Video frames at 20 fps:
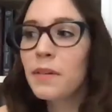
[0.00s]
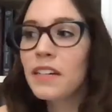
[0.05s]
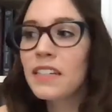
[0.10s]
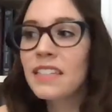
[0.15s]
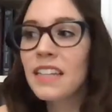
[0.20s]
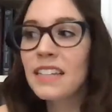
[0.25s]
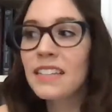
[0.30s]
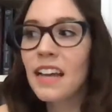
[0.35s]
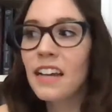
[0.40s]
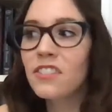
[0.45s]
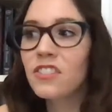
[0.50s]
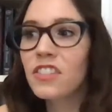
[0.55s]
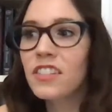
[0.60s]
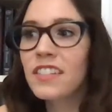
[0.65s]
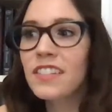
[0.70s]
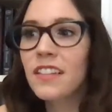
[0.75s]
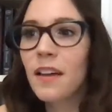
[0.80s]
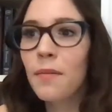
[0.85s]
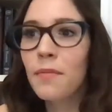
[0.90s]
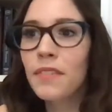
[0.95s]
that's actually
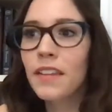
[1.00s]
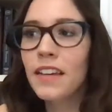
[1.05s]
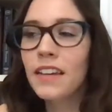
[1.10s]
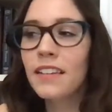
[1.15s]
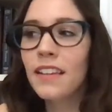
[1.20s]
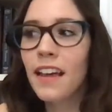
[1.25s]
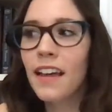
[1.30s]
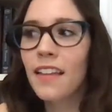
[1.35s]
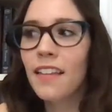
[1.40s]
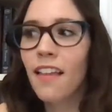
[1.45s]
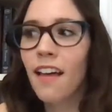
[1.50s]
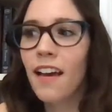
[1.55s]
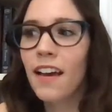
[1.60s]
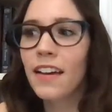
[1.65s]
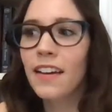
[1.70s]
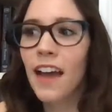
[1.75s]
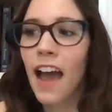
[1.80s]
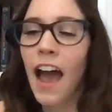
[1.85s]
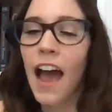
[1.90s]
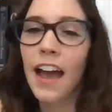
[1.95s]
something that like
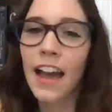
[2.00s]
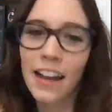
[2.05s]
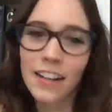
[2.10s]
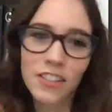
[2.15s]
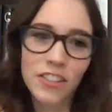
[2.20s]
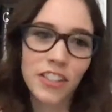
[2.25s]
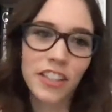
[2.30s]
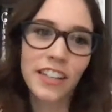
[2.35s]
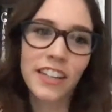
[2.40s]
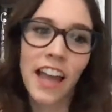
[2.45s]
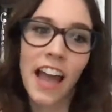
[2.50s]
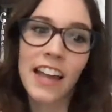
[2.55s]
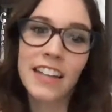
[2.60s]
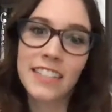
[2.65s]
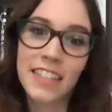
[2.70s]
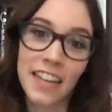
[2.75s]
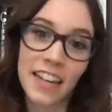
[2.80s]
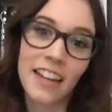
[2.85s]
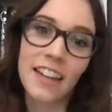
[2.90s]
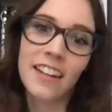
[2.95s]
I
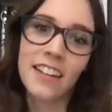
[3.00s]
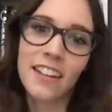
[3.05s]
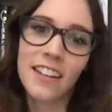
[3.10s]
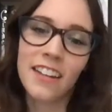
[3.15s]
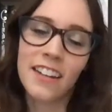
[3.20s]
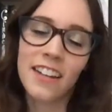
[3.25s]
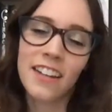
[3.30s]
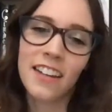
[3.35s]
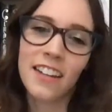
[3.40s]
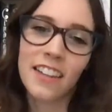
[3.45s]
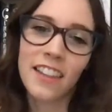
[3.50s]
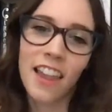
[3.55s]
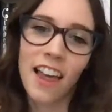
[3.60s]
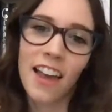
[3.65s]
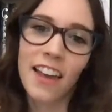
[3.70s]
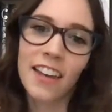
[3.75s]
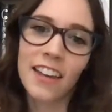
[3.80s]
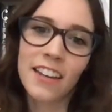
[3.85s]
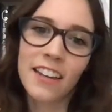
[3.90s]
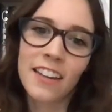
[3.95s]
did. Like,